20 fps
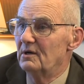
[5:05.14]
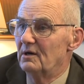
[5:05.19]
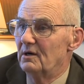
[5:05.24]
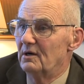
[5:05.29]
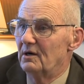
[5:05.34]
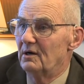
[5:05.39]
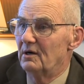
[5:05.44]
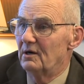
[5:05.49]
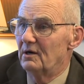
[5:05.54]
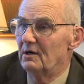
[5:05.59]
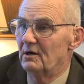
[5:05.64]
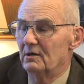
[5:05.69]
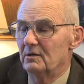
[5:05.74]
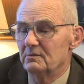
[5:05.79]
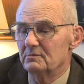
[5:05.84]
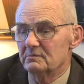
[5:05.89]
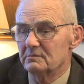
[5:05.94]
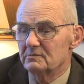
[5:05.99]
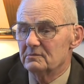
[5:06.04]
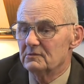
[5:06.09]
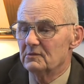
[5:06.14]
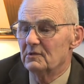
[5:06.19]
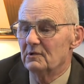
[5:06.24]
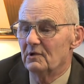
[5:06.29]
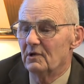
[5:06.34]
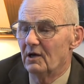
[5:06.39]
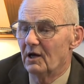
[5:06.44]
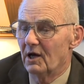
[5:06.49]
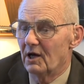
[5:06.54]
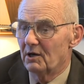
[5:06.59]
Uh,
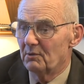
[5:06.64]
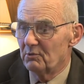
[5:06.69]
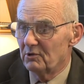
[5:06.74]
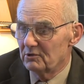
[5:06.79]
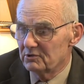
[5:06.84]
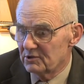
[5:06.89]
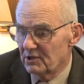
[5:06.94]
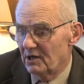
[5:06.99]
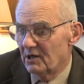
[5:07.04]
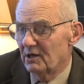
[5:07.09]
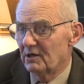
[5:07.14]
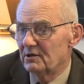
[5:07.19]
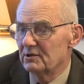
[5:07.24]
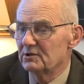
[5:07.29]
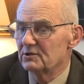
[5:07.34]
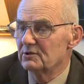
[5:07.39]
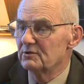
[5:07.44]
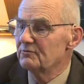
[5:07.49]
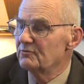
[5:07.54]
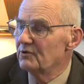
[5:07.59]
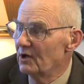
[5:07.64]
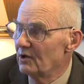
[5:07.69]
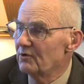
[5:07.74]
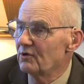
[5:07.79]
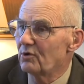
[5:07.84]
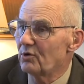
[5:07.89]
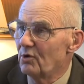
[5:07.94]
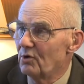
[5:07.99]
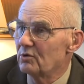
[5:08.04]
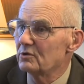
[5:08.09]
animal scientists have done the
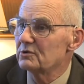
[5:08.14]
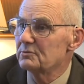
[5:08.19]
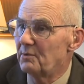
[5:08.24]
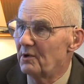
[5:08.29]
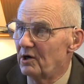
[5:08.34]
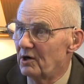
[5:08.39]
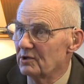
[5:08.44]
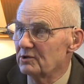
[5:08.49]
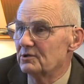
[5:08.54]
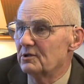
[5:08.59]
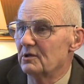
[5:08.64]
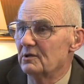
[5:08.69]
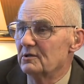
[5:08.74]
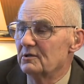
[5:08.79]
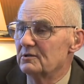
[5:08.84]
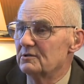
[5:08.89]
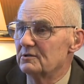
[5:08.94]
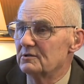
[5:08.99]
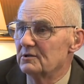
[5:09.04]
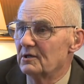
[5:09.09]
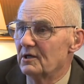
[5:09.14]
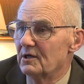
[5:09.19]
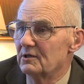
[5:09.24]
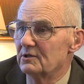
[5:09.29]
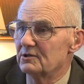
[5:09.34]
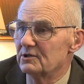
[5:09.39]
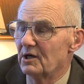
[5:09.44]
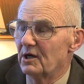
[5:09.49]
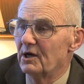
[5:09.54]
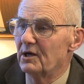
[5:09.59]
Koch's postulates, that
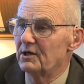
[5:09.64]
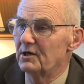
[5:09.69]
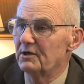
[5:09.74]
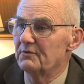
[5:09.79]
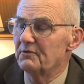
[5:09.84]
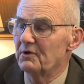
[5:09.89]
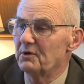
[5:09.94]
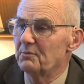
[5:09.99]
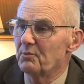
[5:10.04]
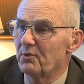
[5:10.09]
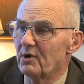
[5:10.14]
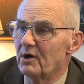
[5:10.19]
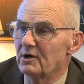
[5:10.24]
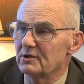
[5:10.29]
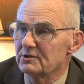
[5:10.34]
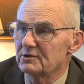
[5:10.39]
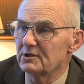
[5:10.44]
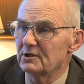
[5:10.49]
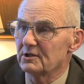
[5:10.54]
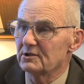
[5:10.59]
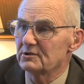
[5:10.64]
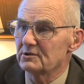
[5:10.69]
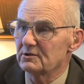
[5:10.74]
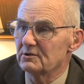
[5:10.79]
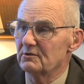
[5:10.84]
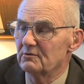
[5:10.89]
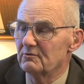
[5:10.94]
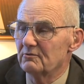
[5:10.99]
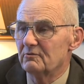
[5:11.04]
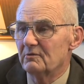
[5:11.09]
scientific process
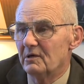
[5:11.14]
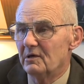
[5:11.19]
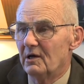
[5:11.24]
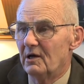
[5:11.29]
of